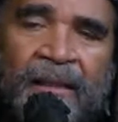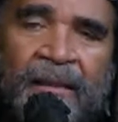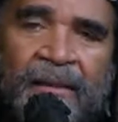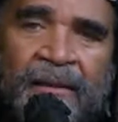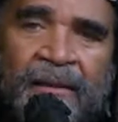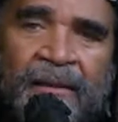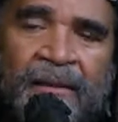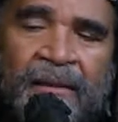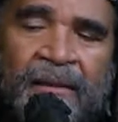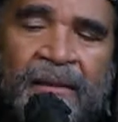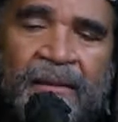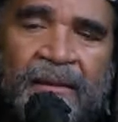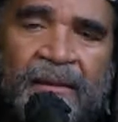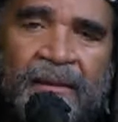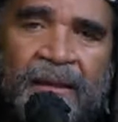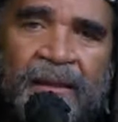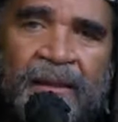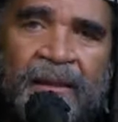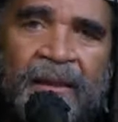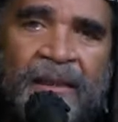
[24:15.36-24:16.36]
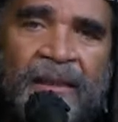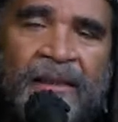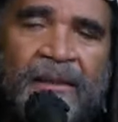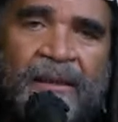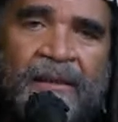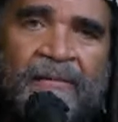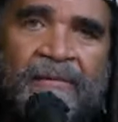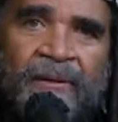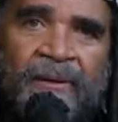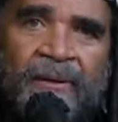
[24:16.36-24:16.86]
there's a
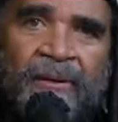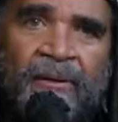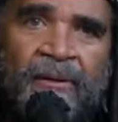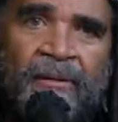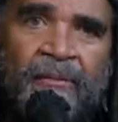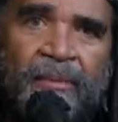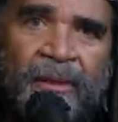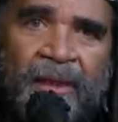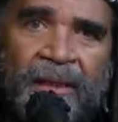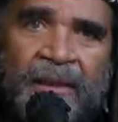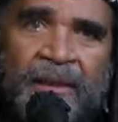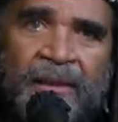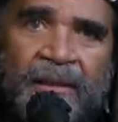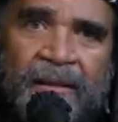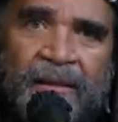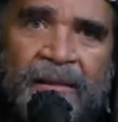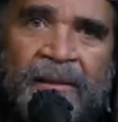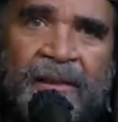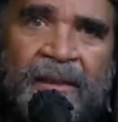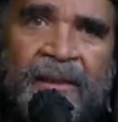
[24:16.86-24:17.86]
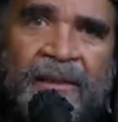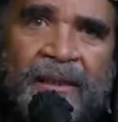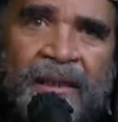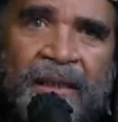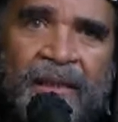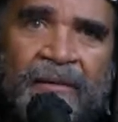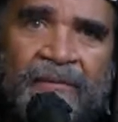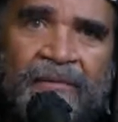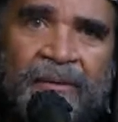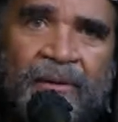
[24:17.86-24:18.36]
list of a whole bunch of
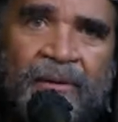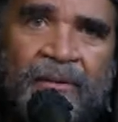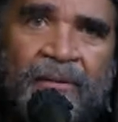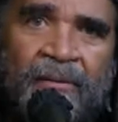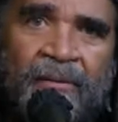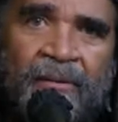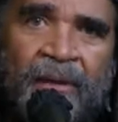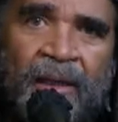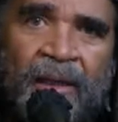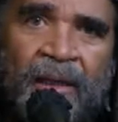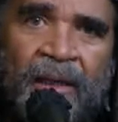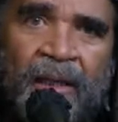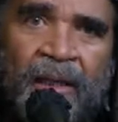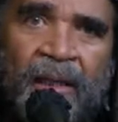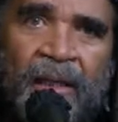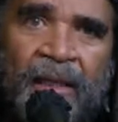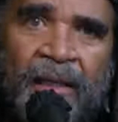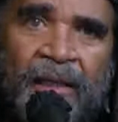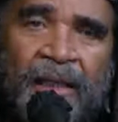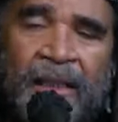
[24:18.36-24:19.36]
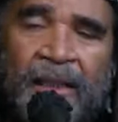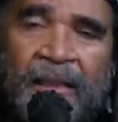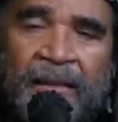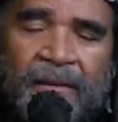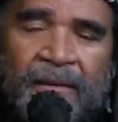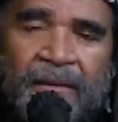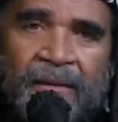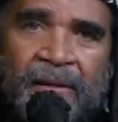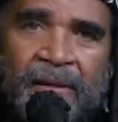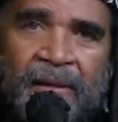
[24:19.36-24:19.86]
successful
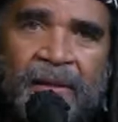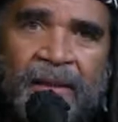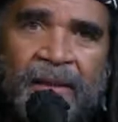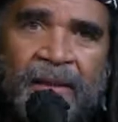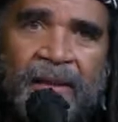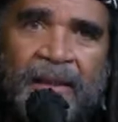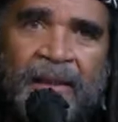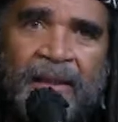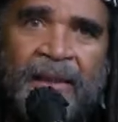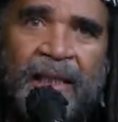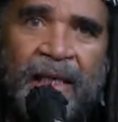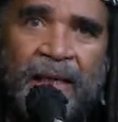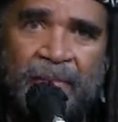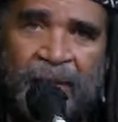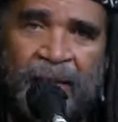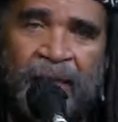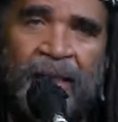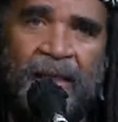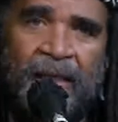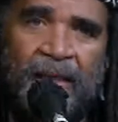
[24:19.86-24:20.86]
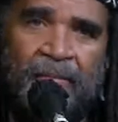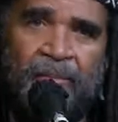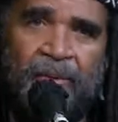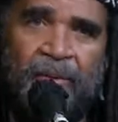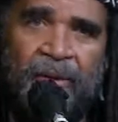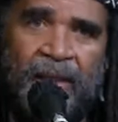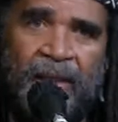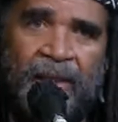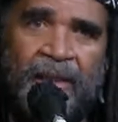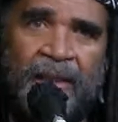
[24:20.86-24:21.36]
leaders, they make it a
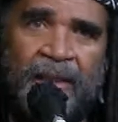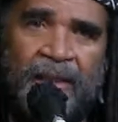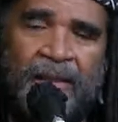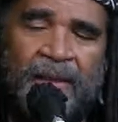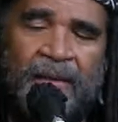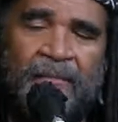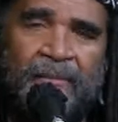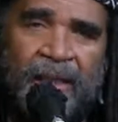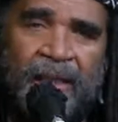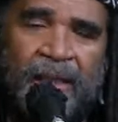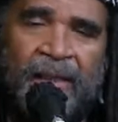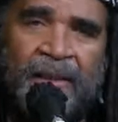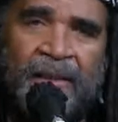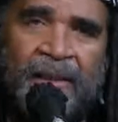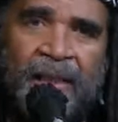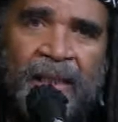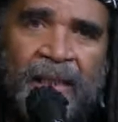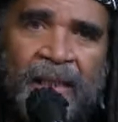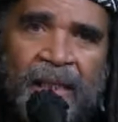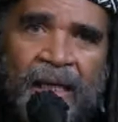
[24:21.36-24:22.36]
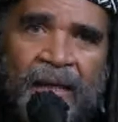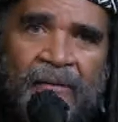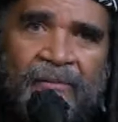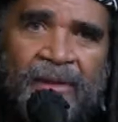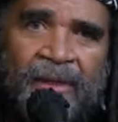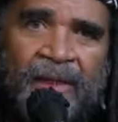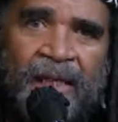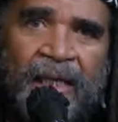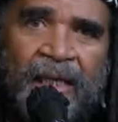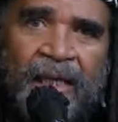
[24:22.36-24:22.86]
point to meditate
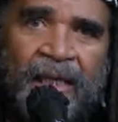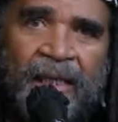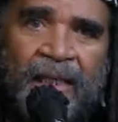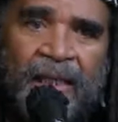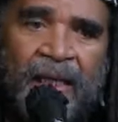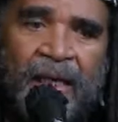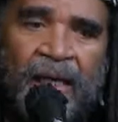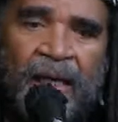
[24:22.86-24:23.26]
every day.